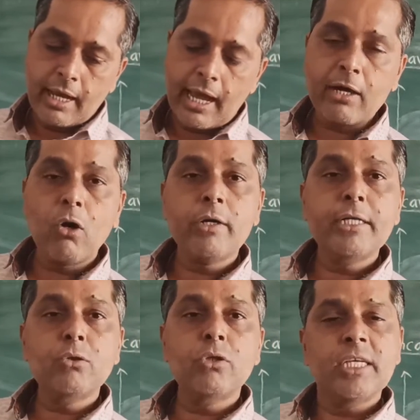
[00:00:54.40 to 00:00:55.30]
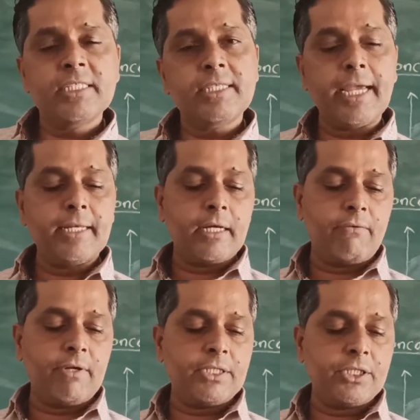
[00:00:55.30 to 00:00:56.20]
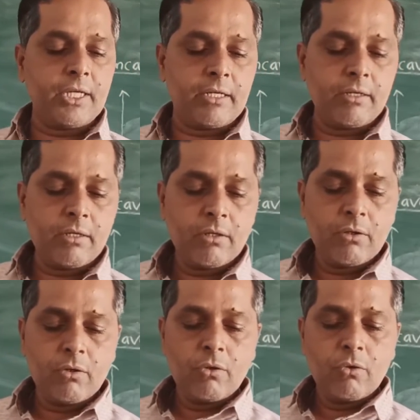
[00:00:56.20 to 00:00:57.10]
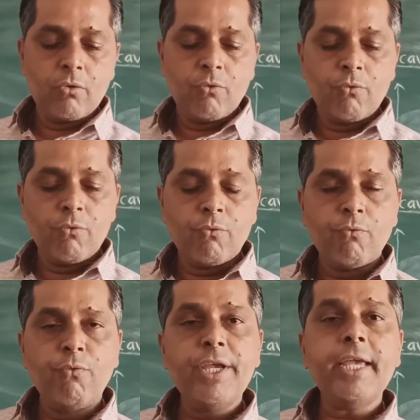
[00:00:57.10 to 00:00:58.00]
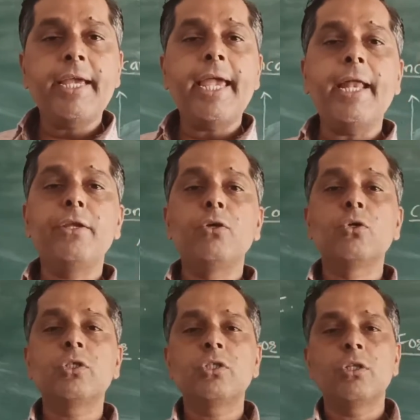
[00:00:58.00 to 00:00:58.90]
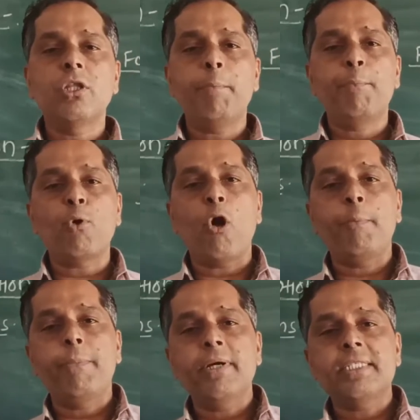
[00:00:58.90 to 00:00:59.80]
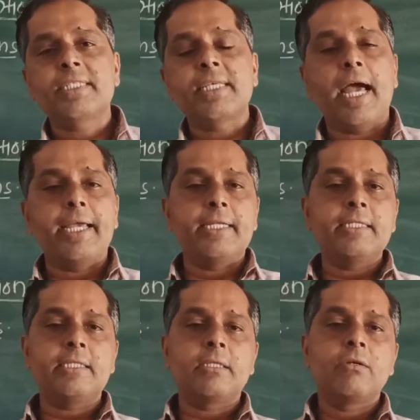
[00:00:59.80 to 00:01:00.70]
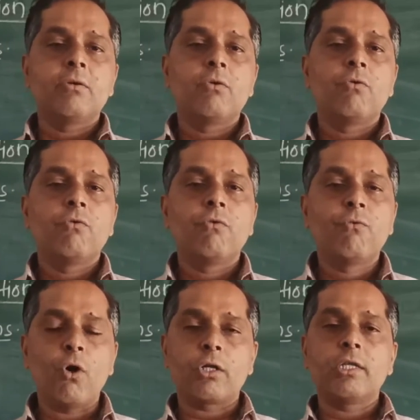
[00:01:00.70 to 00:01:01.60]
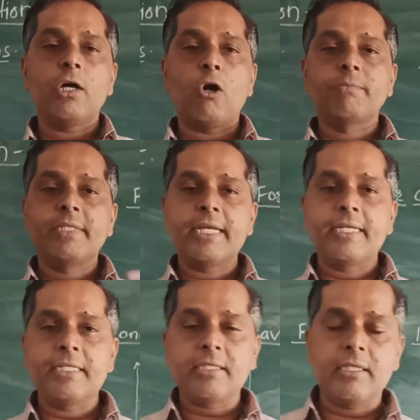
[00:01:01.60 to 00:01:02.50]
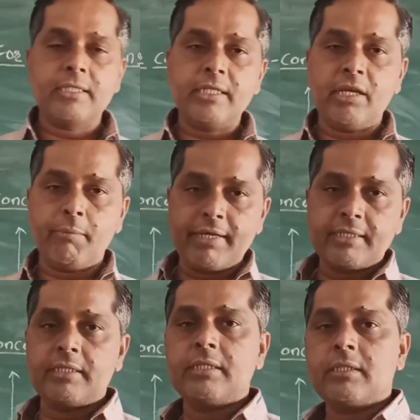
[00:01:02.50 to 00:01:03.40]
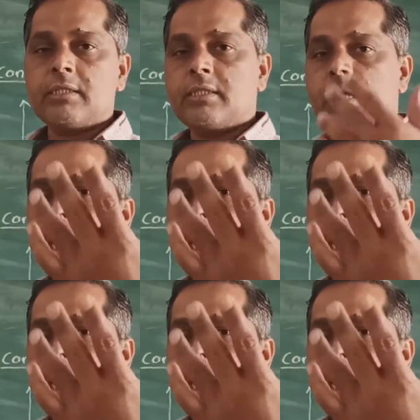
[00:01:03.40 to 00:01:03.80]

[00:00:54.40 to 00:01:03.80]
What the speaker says: according to this sign convention we can use the proper signs for the object distance, image distance,